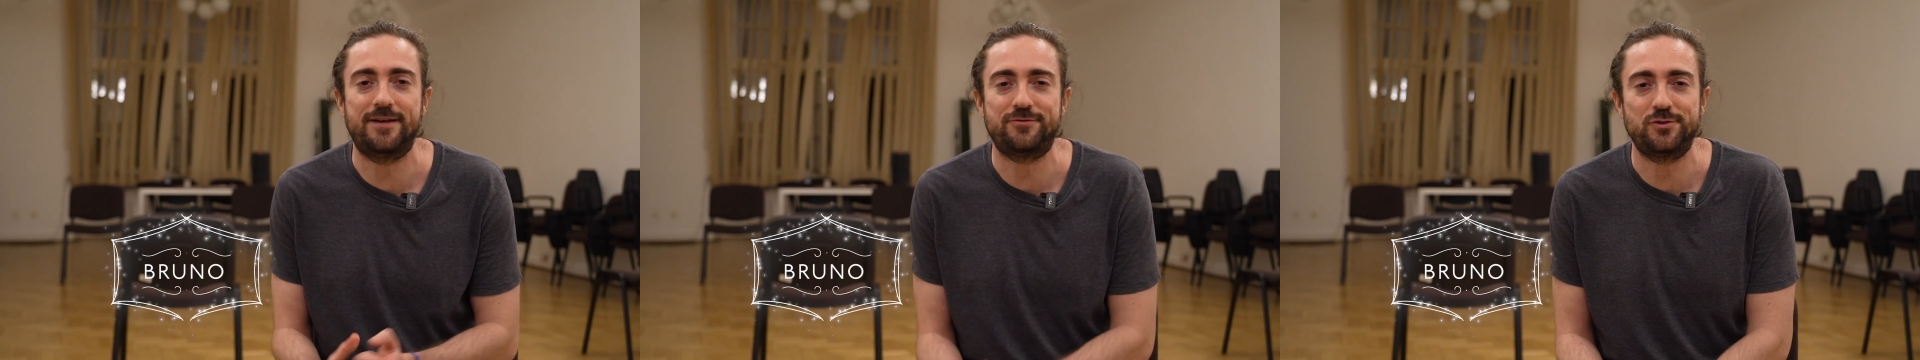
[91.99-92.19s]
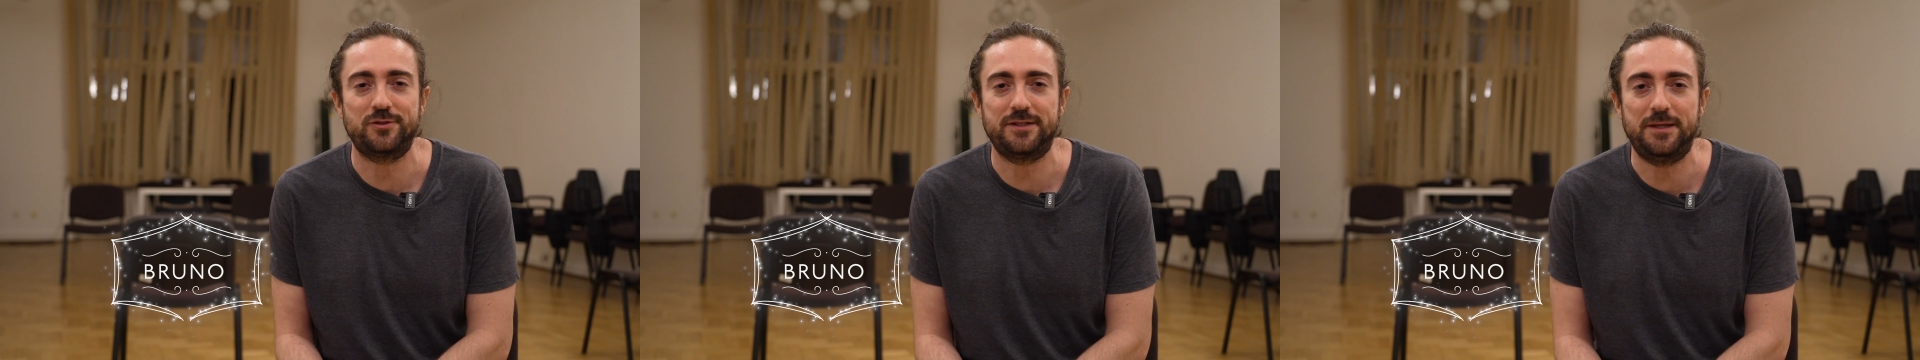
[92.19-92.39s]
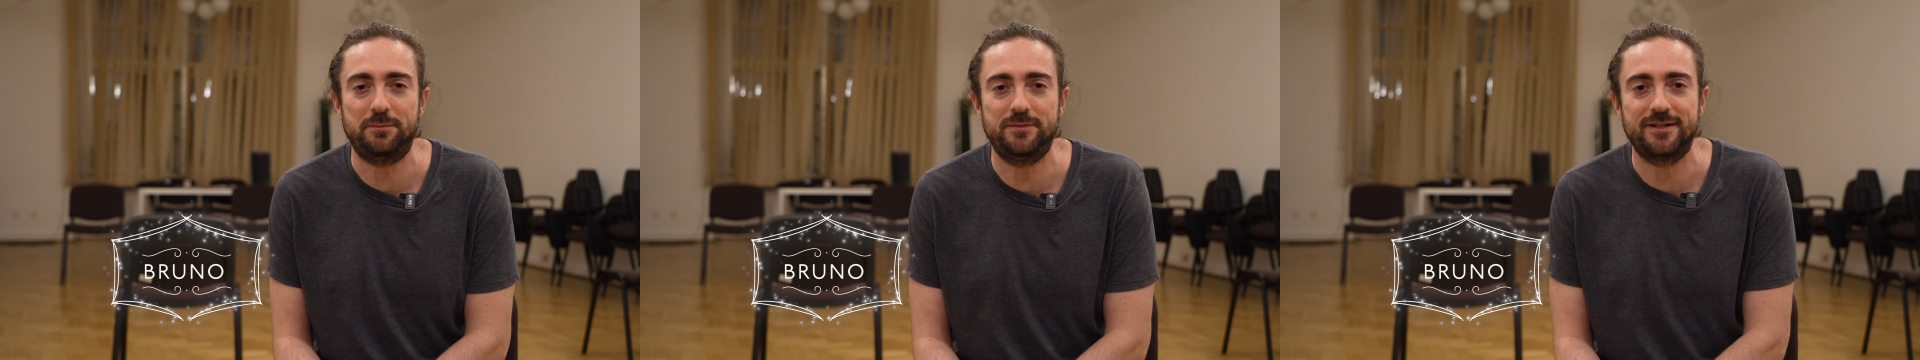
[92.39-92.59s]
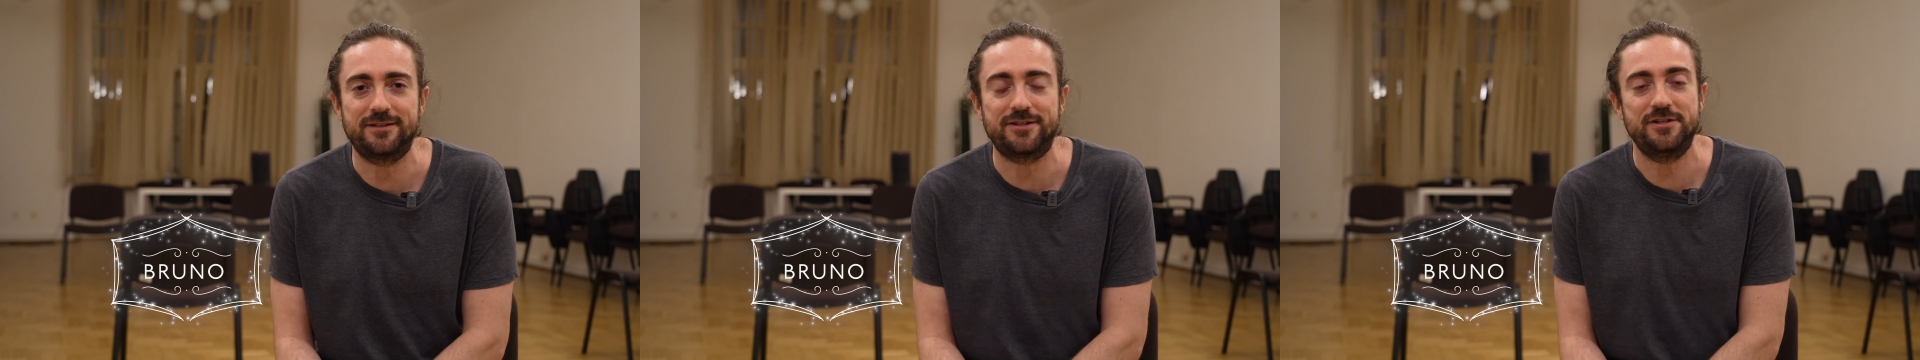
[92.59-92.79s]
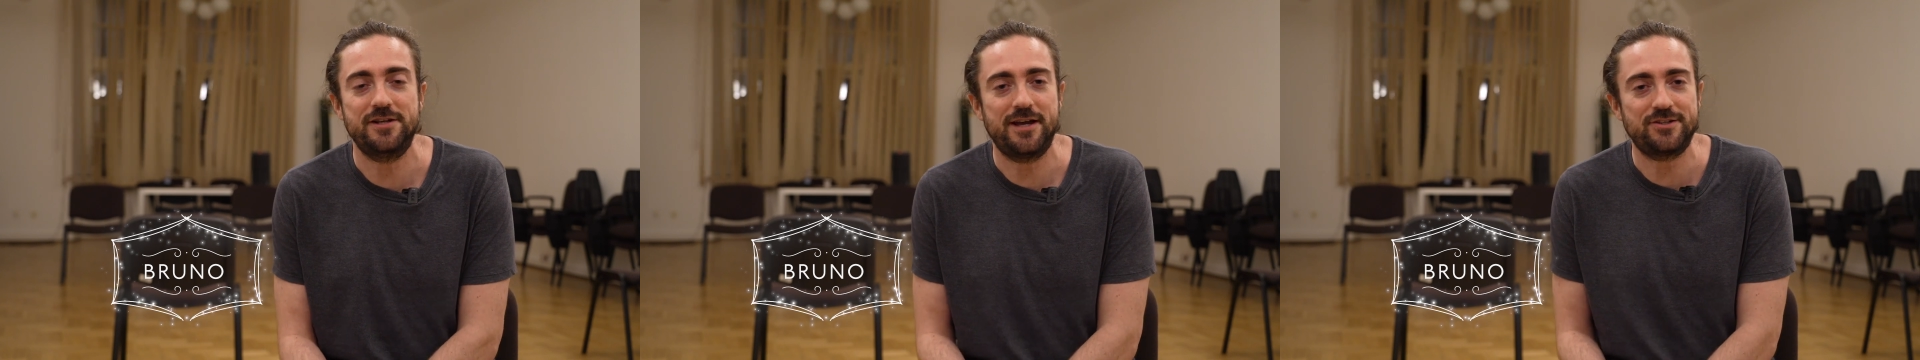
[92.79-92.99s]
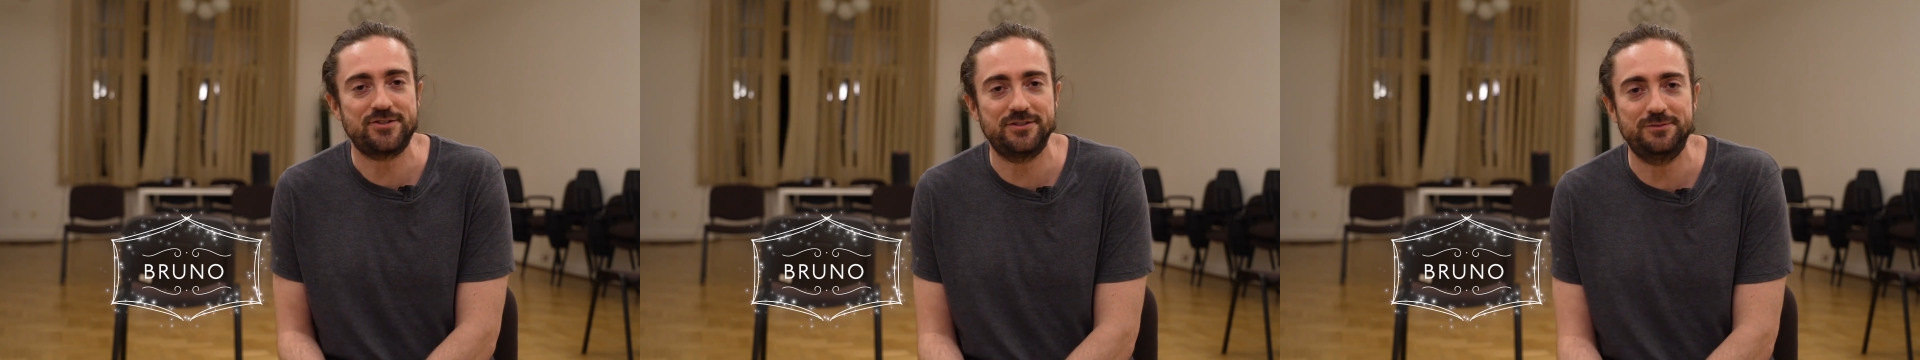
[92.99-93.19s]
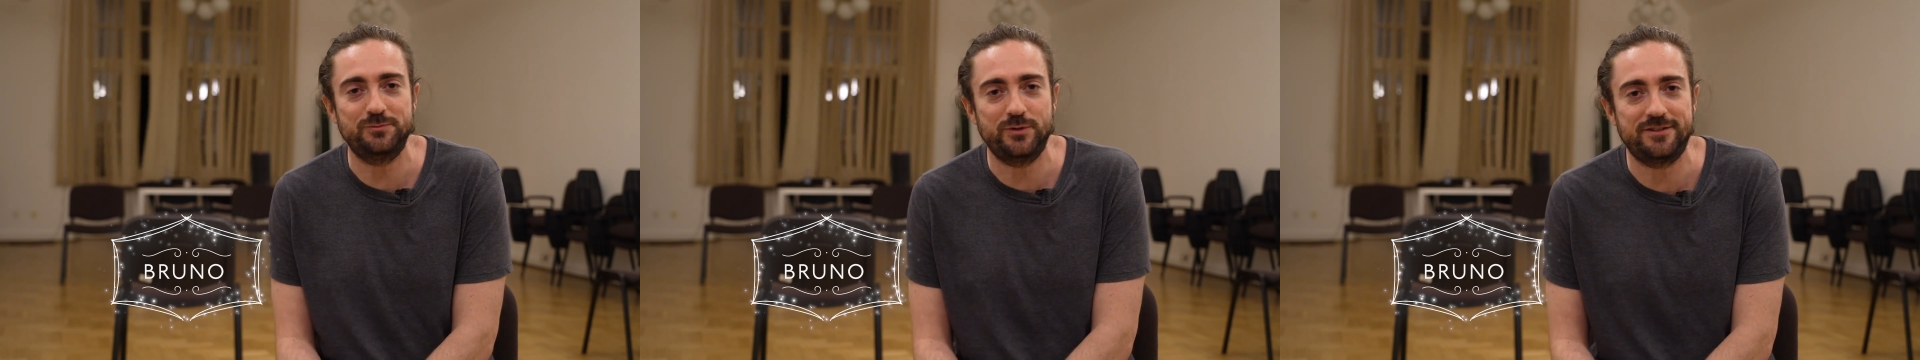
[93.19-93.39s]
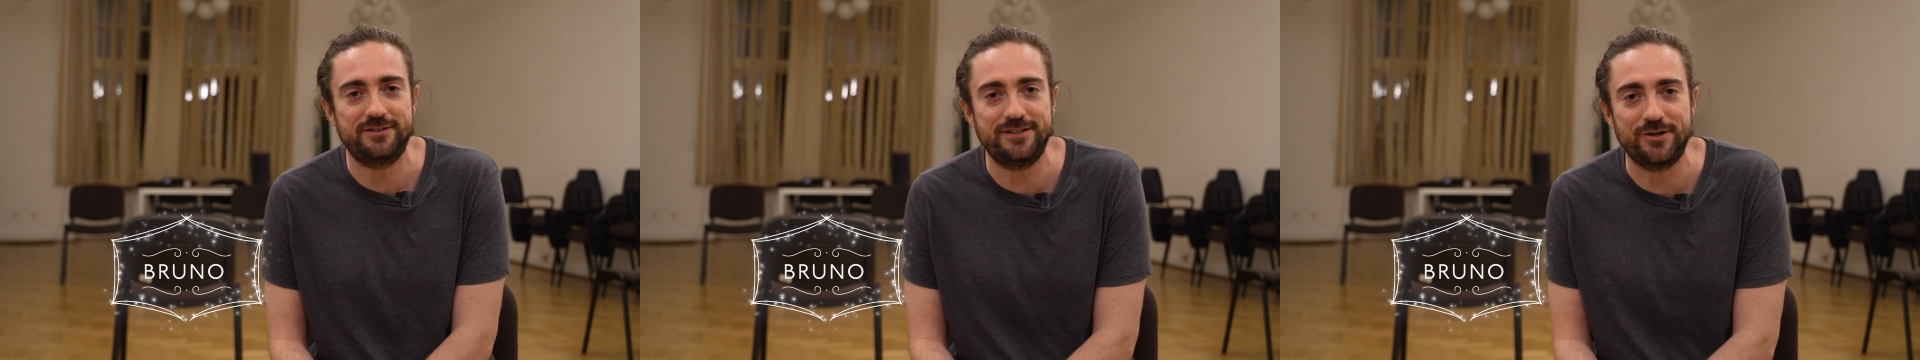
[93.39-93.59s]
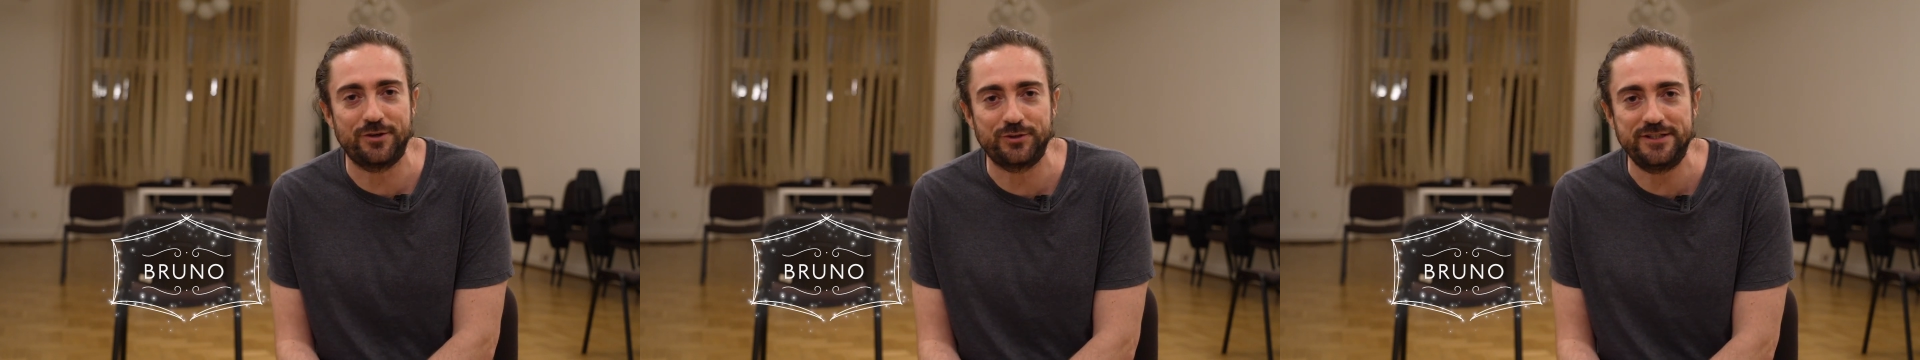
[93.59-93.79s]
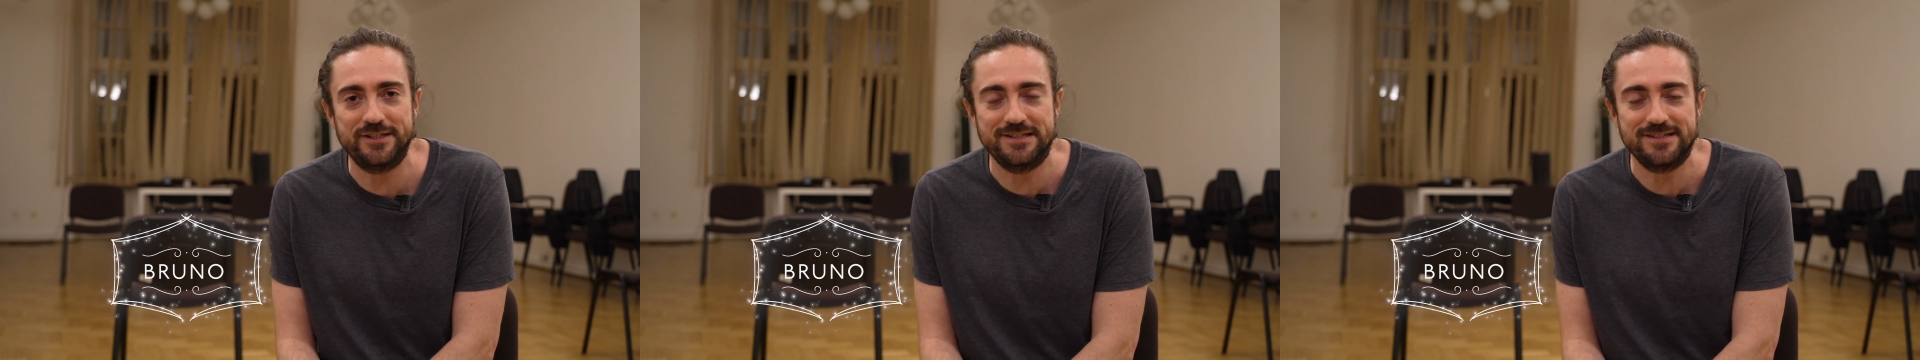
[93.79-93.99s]
have to keep that connection with the
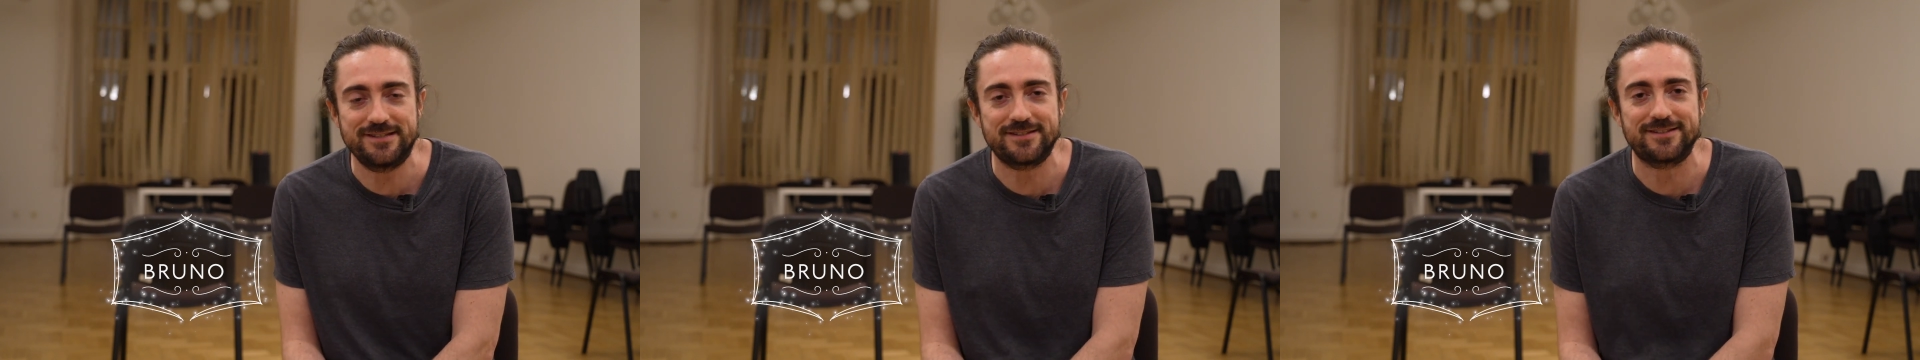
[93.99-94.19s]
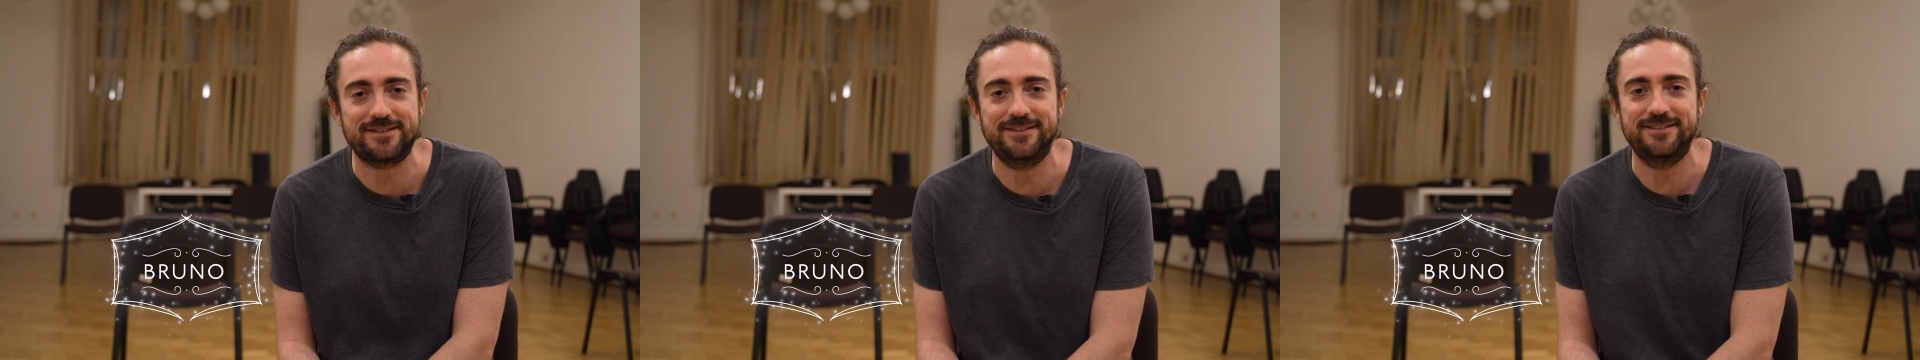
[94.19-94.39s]
audience,